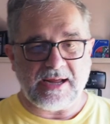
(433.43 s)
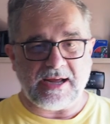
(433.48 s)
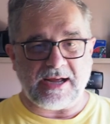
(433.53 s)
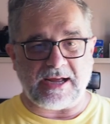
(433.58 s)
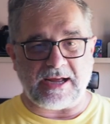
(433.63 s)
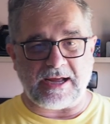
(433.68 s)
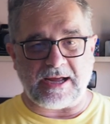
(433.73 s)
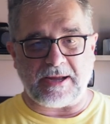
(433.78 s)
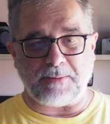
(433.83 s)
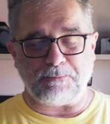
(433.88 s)

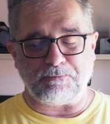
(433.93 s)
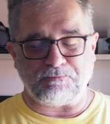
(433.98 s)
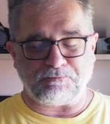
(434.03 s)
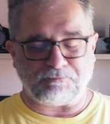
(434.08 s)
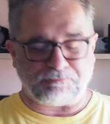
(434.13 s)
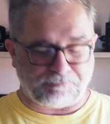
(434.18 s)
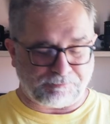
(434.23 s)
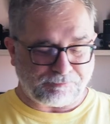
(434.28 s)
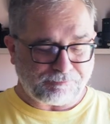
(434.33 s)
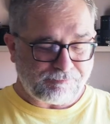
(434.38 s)
Um,
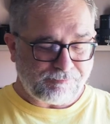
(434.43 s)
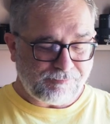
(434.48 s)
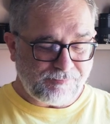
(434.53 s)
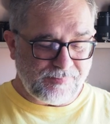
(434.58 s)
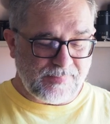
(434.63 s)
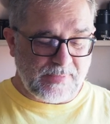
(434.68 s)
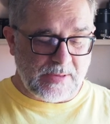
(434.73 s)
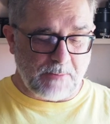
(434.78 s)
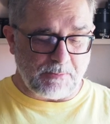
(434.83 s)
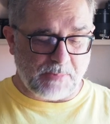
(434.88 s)

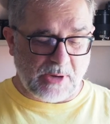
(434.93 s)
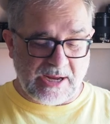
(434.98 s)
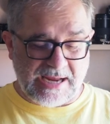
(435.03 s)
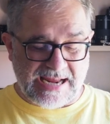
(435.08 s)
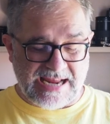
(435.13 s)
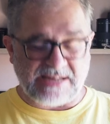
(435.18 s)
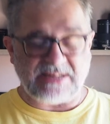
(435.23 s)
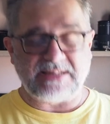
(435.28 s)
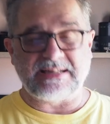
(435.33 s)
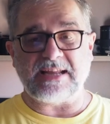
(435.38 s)
but
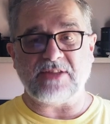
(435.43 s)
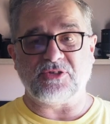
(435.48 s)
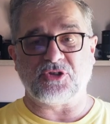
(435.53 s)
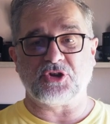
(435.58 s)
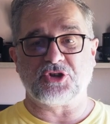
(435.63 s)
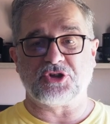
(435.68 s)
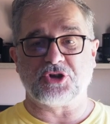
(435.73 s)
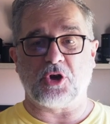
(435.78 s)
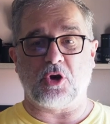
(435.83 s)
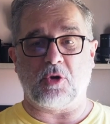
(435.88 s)
it did the
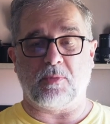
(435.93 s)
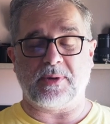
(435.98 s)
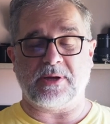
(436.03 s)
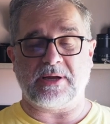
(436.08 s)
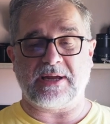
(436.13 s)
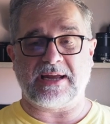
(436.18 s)
job